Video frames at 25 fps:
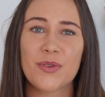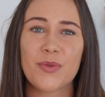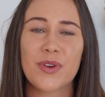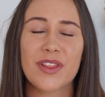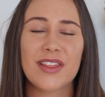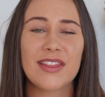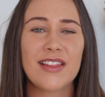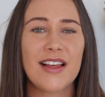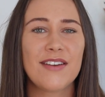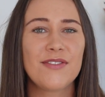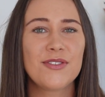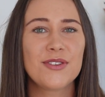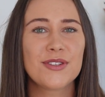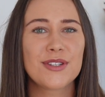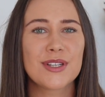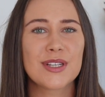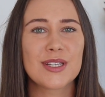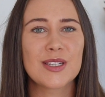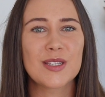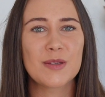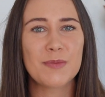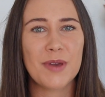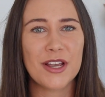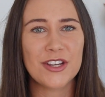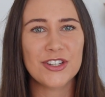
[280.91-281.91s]
with levels
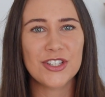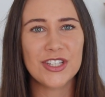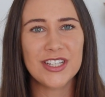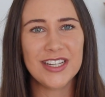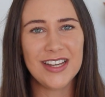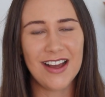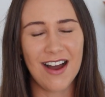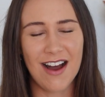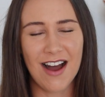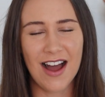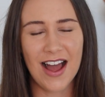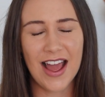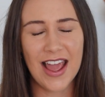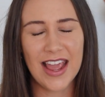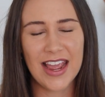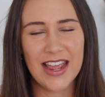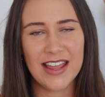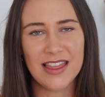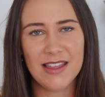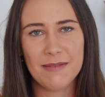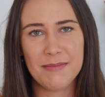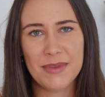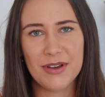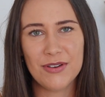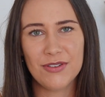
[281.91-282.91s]
especially high
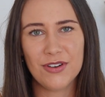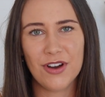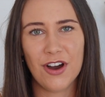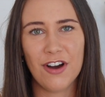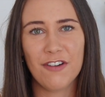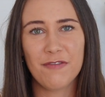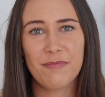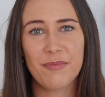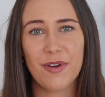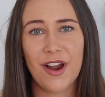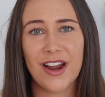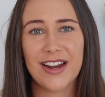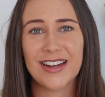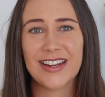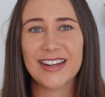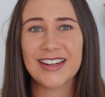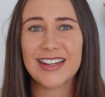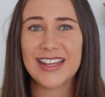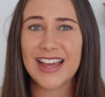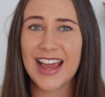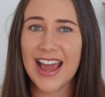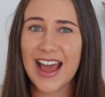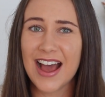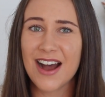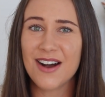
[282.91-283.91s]
in the milk of
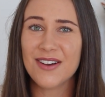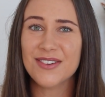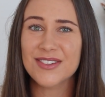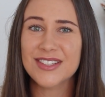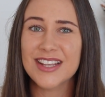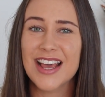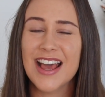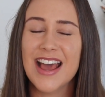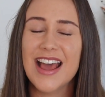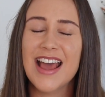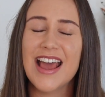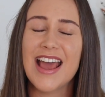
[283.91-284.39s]
pregnant cows,